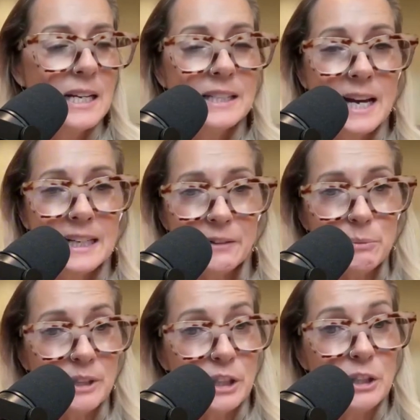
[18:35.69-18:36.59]
Not even
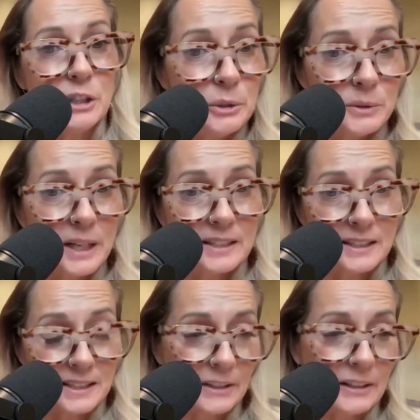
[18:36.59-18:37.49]
with you
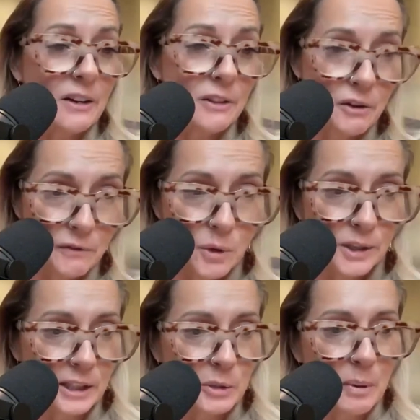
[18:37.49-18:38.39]
necessarily, although of course
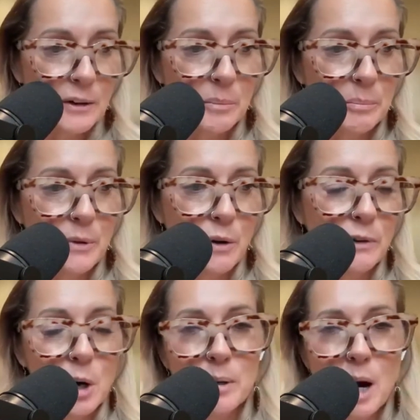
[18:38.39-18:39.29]
that's part of the
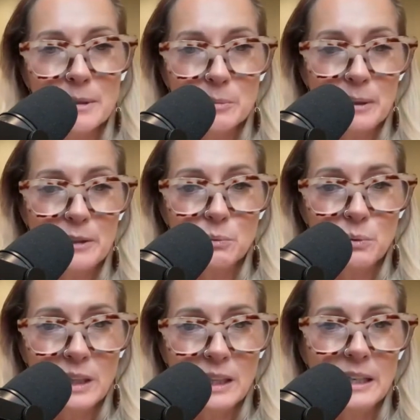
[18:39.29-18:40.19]
overall promise, but it's
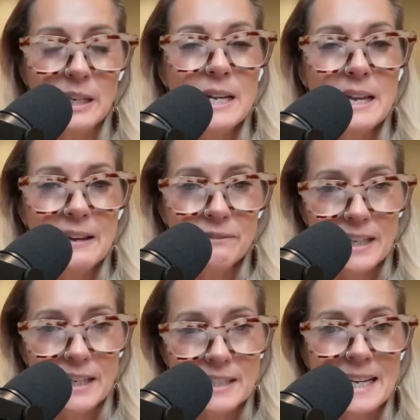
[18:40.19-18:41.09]
really
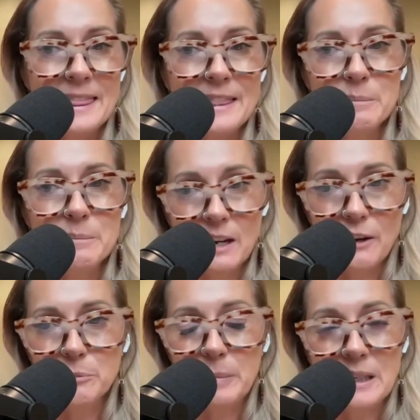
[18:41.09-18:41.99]
investing in
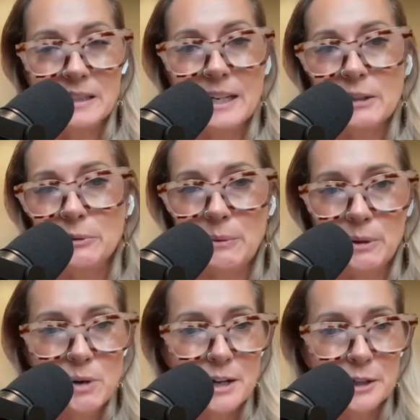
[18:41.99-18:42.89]
themselves, because I agree with
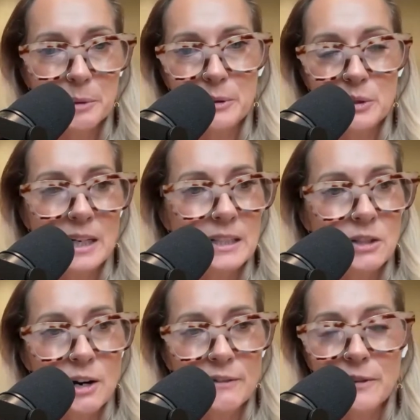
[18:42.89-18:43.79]
you 100%. It's
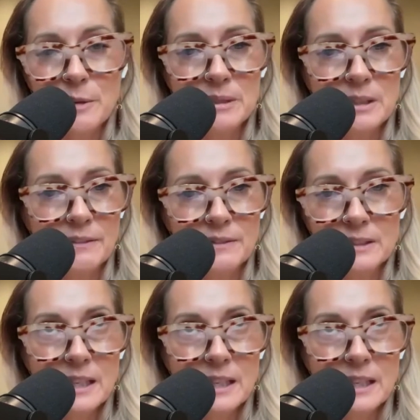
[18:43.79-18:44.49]
hard for themselves.